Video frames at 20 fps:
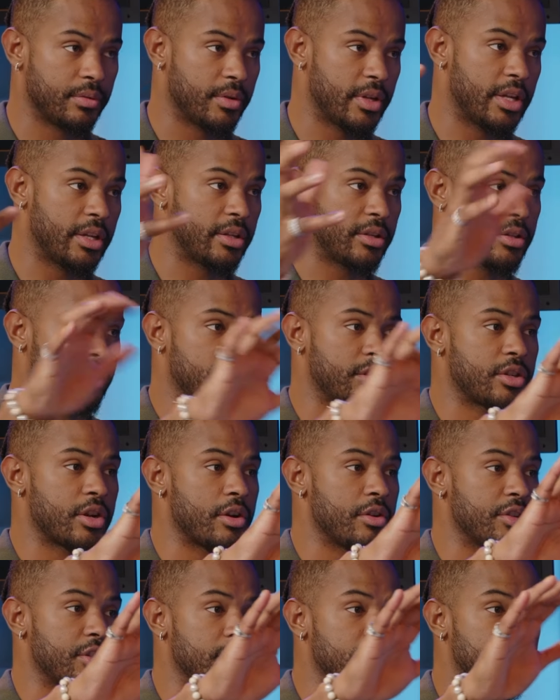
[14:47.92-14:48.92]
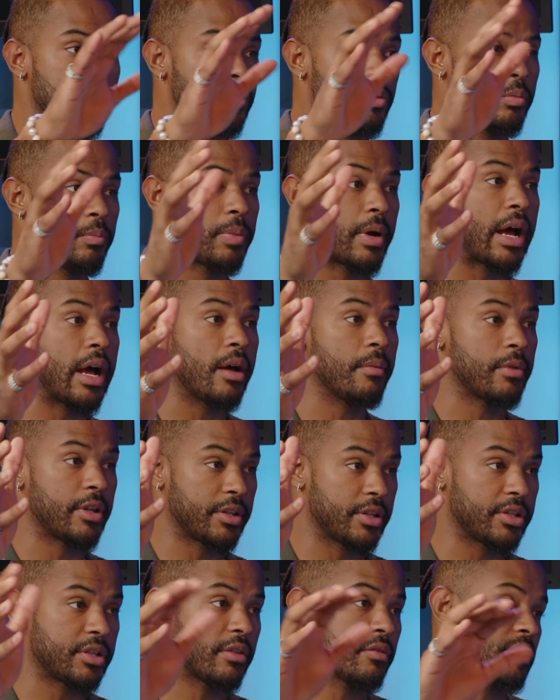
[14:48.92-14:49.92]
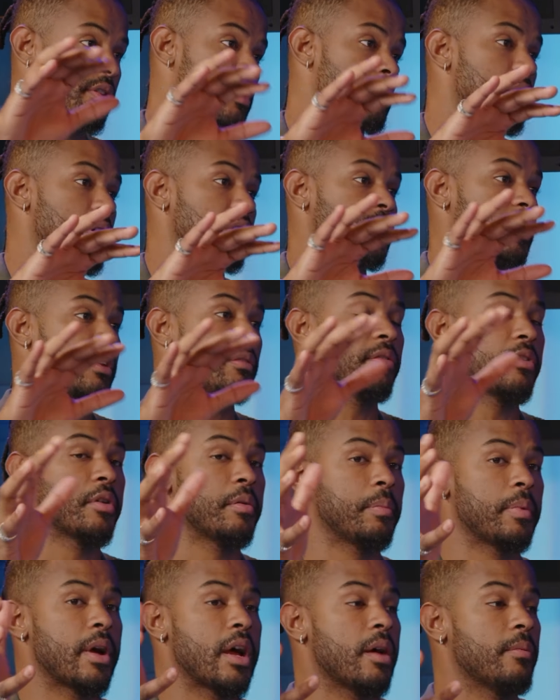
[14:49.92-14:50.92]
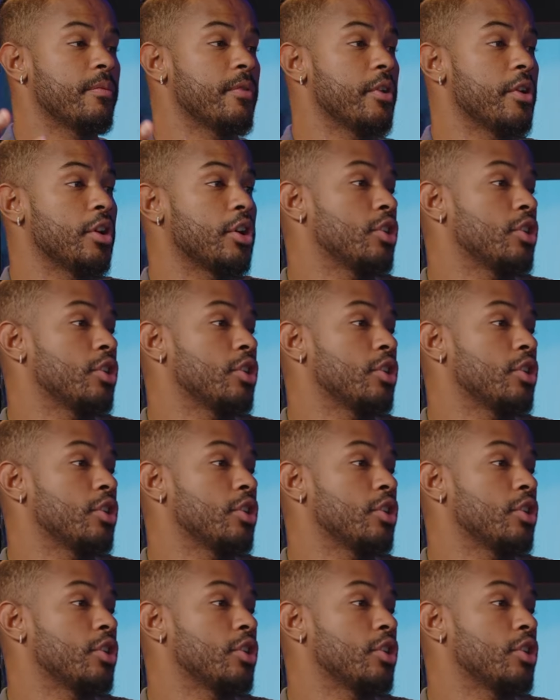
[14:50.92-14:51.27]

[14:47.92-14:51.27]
Yes. It turns into pop. Like the stuff that's coming out is like very pop, oh. very